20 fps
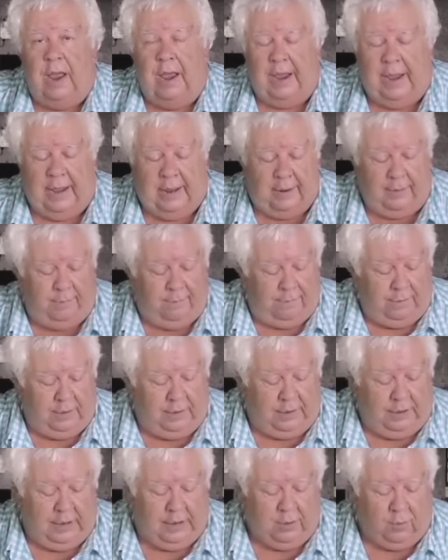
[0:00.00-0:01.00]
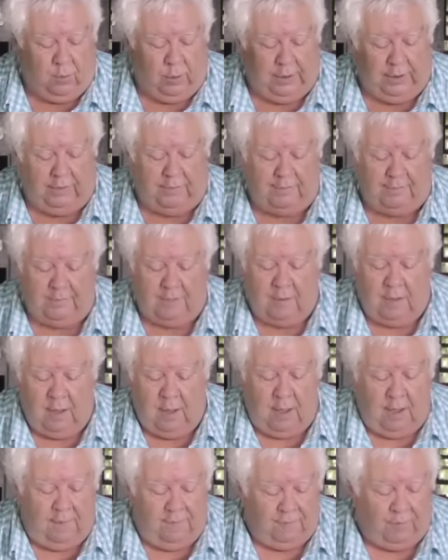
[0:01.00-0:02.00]
and the decrease
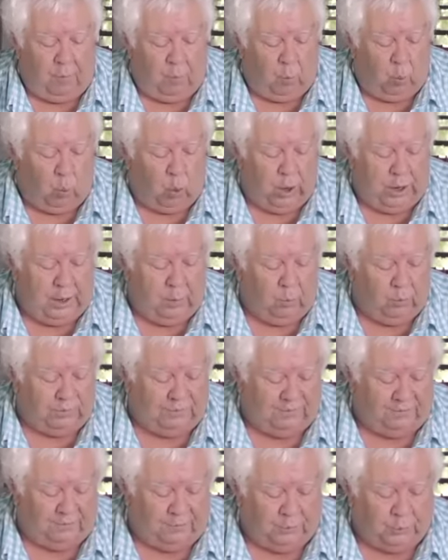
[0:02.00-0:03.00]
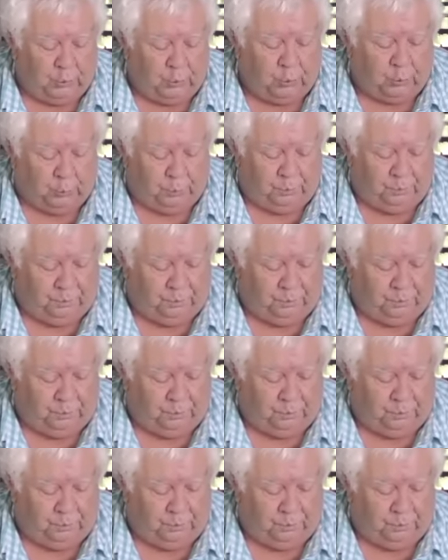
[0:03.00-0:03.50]
from when it was new.